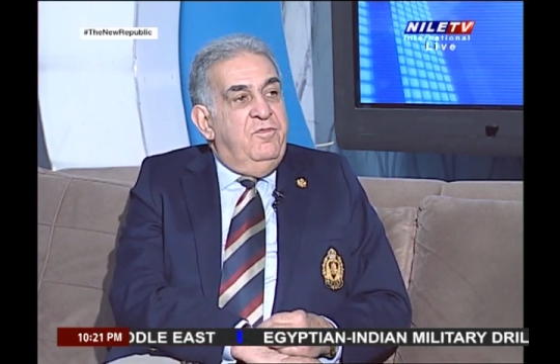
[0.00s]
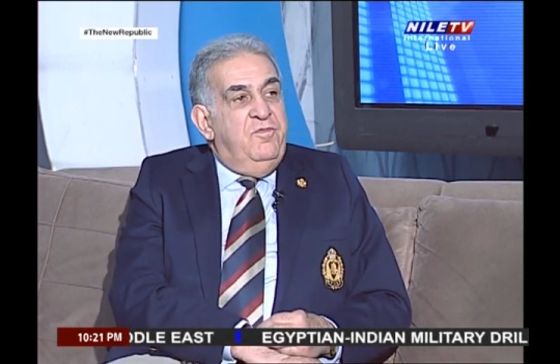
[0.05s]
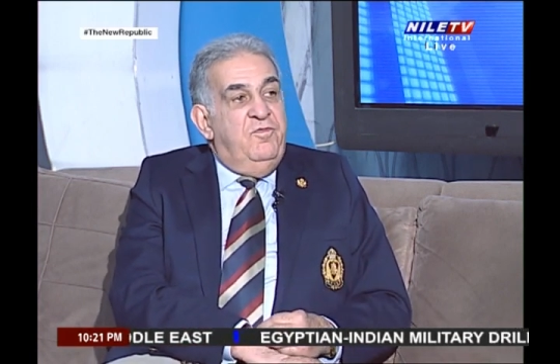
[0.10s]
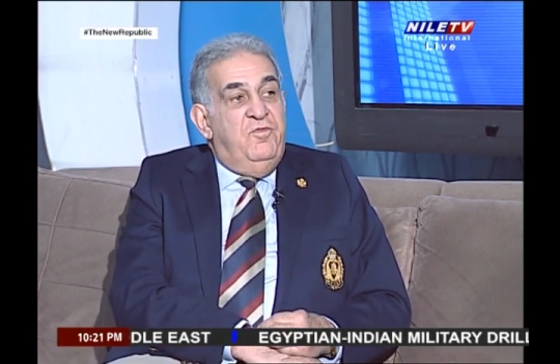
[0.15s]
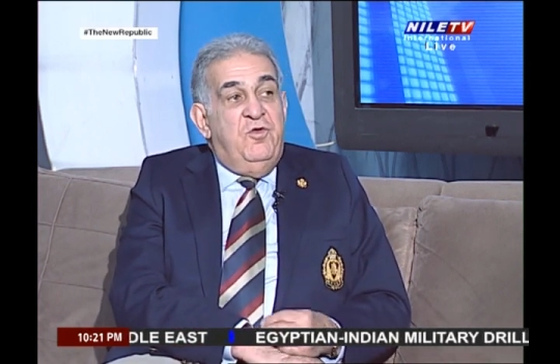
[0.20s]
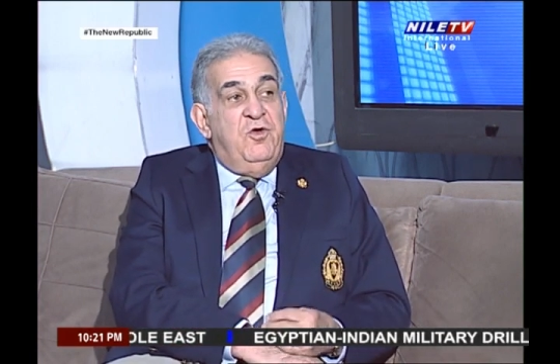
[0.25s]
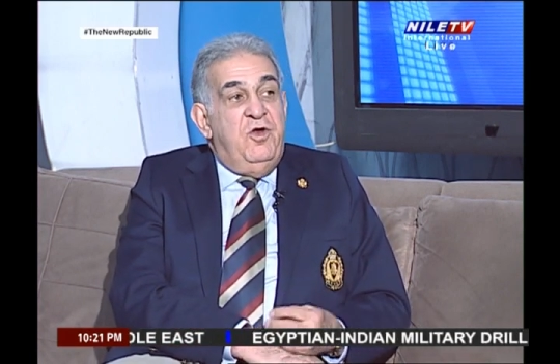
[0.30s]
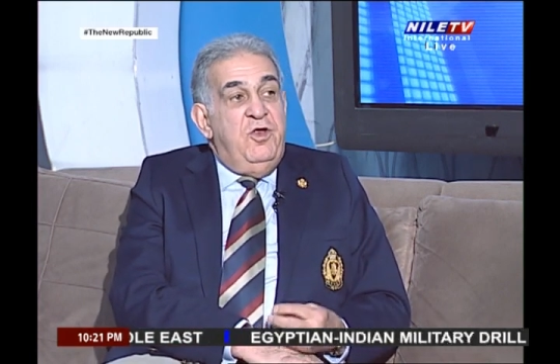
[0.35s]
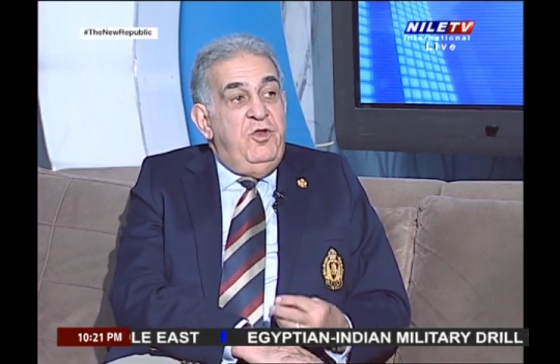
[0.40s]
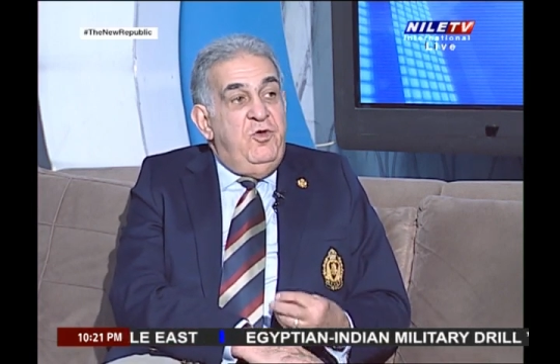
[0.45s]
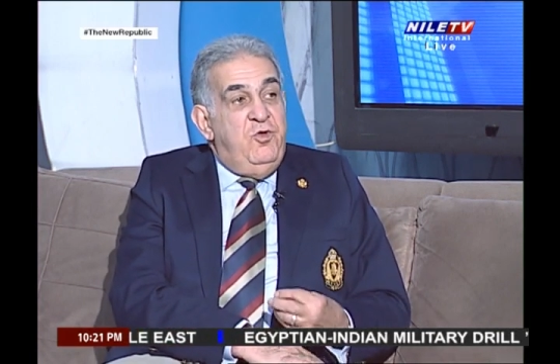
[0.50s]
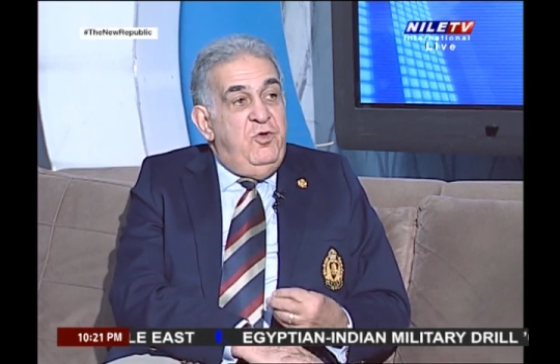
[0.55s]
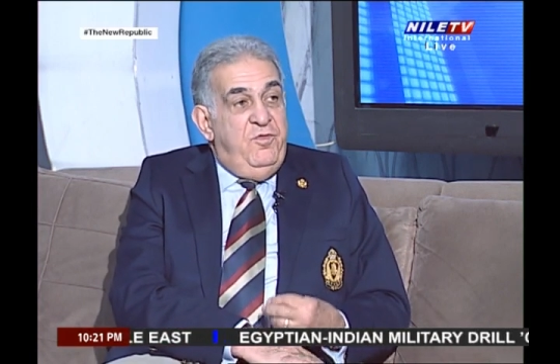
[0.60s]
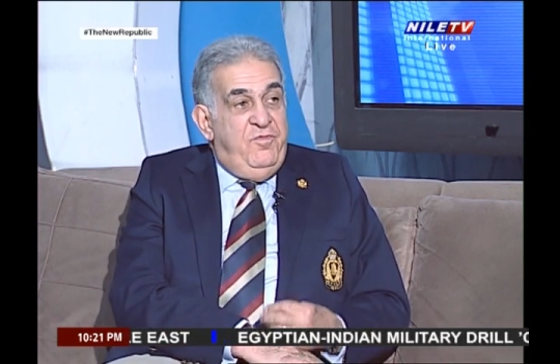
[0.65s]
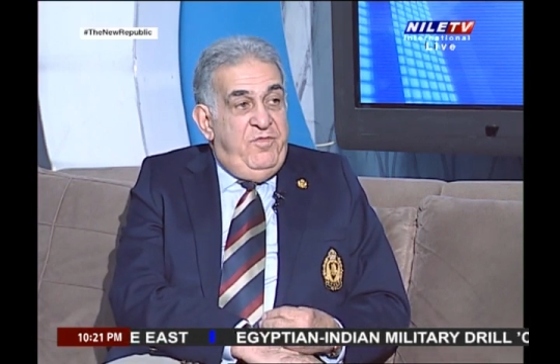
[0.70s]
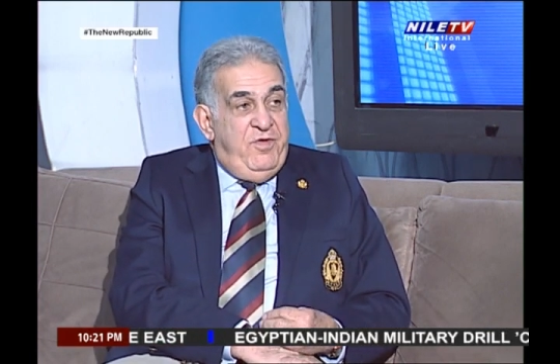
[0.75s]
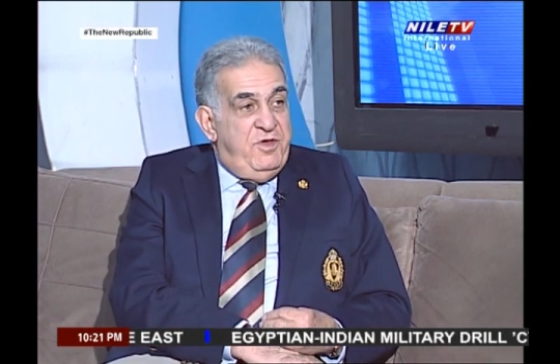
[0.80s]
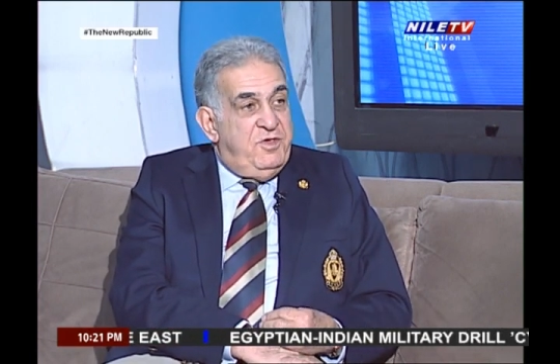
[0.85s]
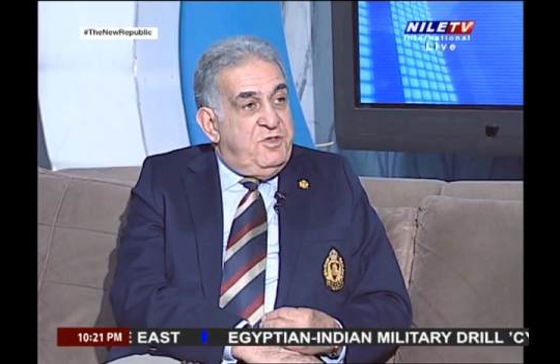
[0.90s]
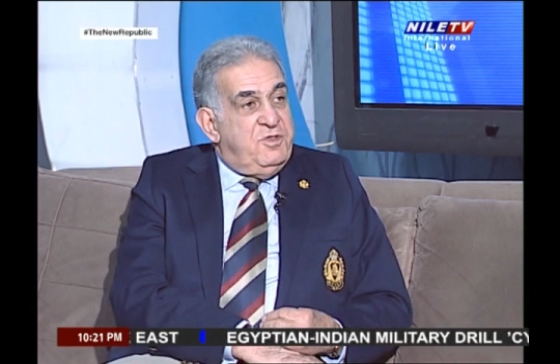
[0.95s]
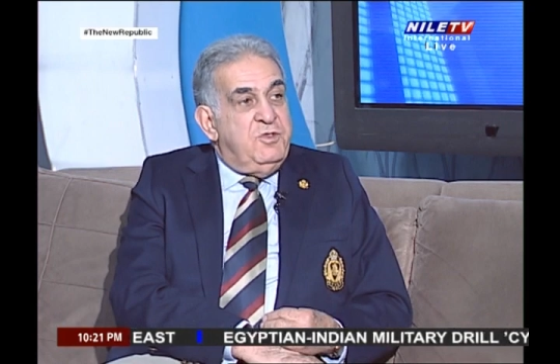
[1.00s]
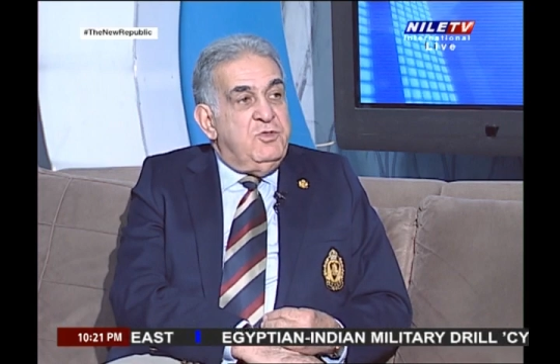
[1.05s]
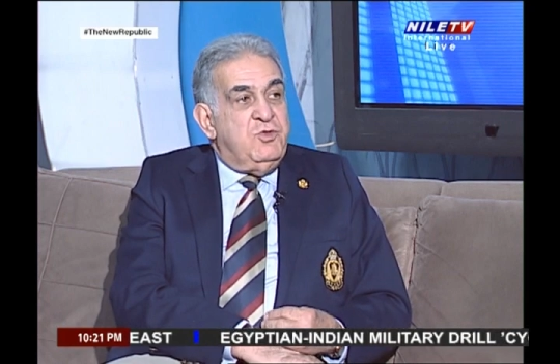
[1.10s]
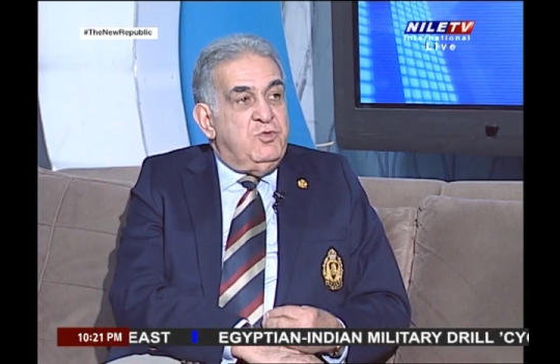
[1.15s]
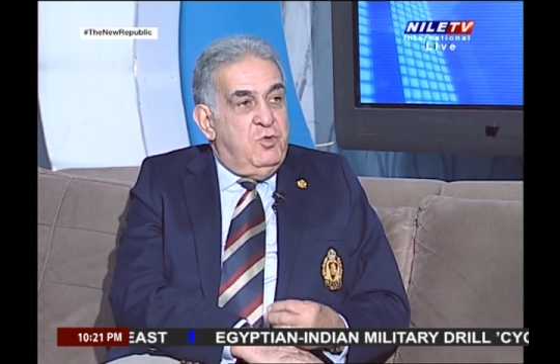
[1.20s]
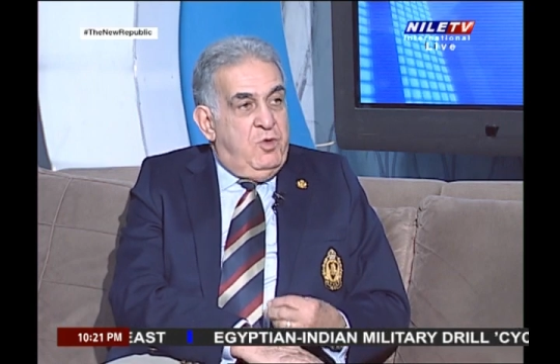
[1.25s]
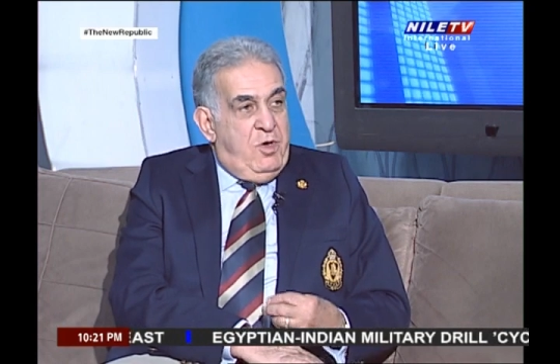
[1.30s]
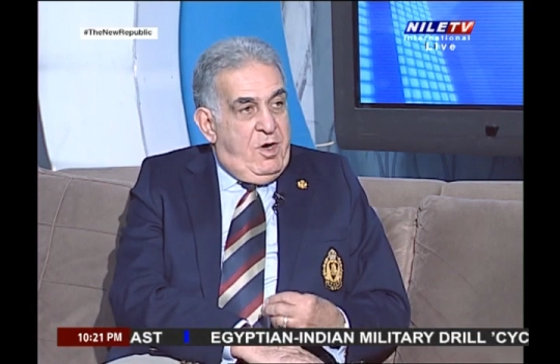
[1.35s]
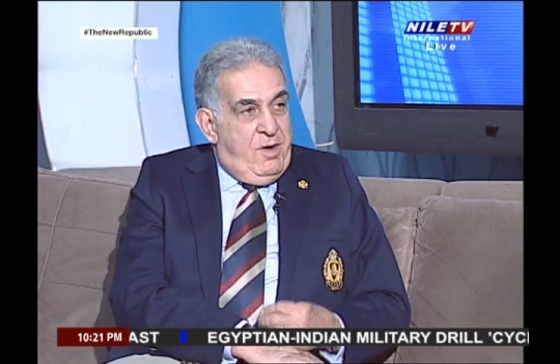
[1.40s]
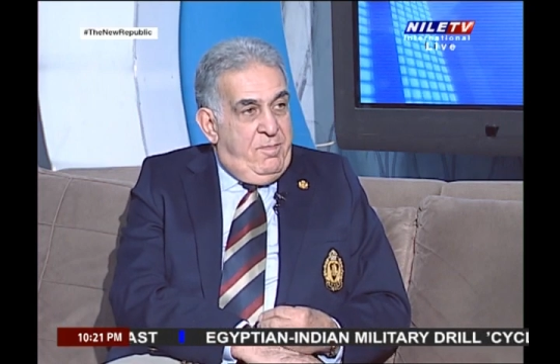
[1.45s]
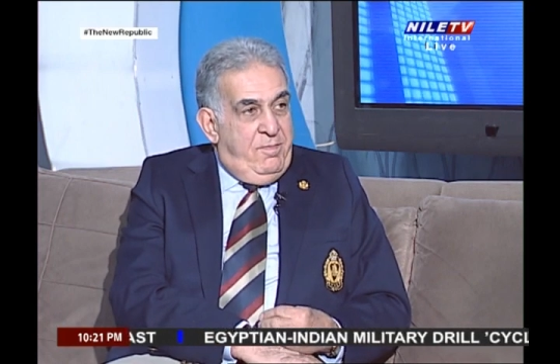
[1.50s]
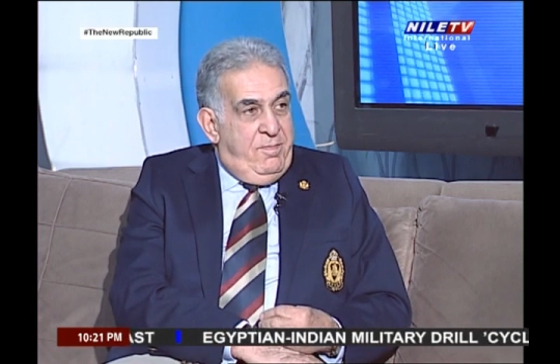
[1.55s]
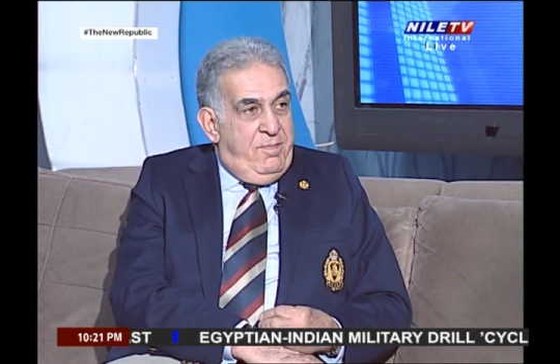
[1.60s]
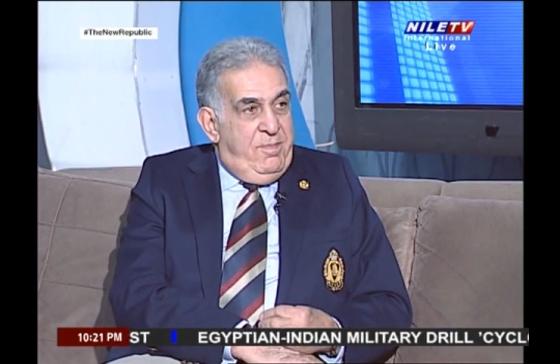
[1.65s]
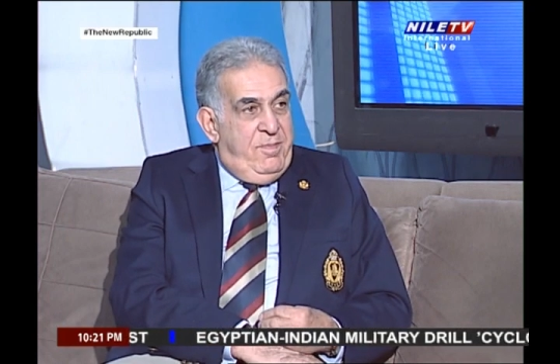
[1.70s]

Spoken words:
foreign universities to come,